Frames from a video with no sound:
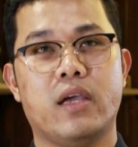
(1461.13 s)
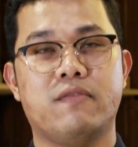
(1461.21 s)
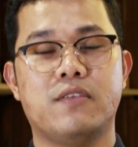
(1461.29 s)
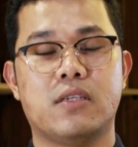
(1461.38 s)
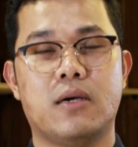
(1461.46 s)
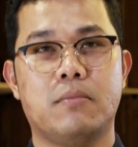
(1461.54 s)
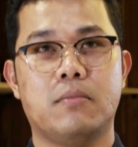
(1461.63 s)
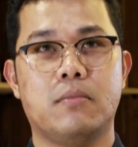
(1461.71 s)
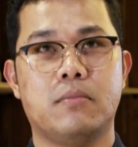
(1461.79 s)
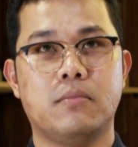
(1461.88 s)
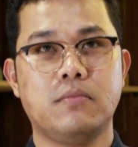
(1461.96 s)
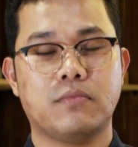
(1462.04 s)
some
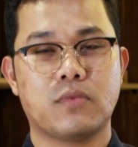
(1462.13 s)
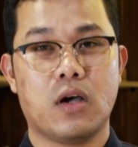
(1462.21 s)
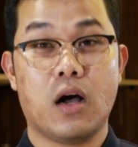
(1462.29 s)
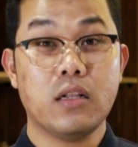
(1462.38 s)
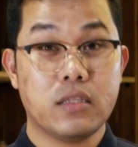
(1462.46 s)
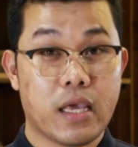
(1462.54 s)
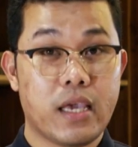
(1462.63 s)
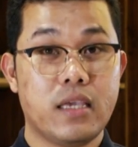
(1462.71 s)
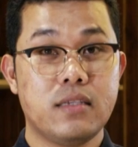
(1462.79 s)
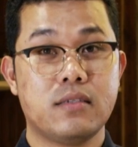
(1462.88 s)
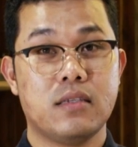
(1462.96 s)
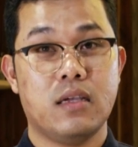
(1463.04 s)

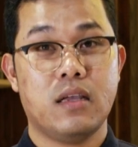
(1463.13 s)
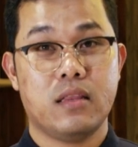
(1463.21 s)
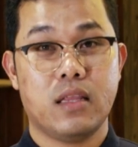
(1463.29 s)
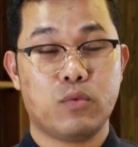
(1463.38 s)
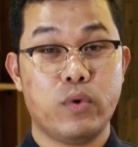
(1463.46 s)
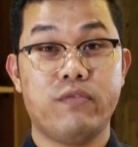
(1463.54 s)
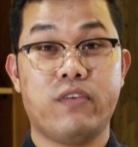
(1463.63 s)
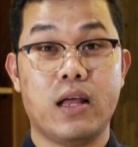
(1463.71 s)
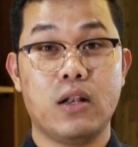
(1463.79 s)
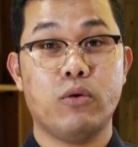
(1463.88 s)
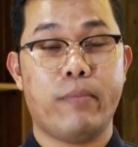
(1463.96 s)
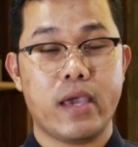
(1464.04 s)
holidays that we
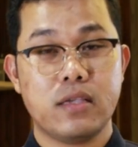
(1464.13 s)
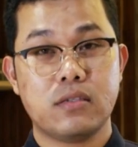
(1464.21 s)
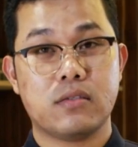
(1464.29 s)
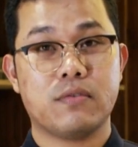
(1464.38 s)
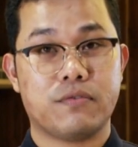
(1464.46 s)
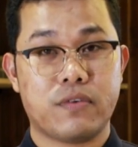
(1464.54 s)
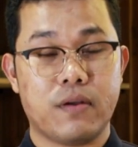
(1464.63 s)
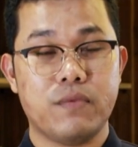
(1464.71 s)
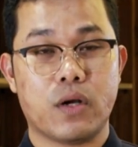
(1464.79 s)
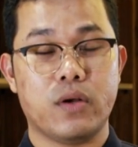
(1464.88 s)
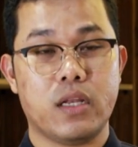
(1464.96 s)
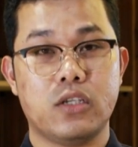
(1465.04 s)
follow based from
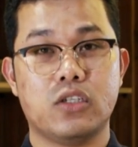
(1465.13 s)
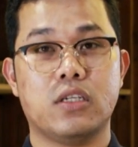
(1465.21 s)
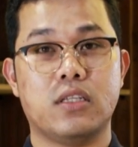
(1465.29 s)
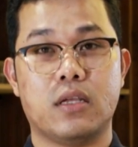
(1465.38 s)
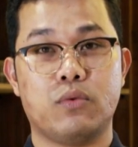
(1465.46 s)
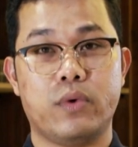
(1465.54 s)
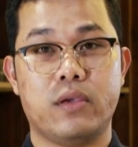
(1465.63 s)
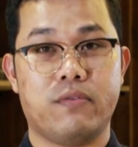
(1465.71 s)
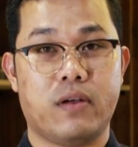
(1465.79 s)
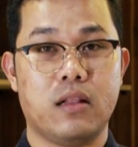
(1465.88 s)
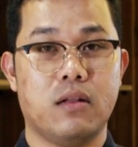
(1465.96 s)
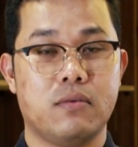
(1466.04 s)
the religion that we
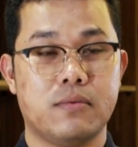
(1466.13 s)
follow.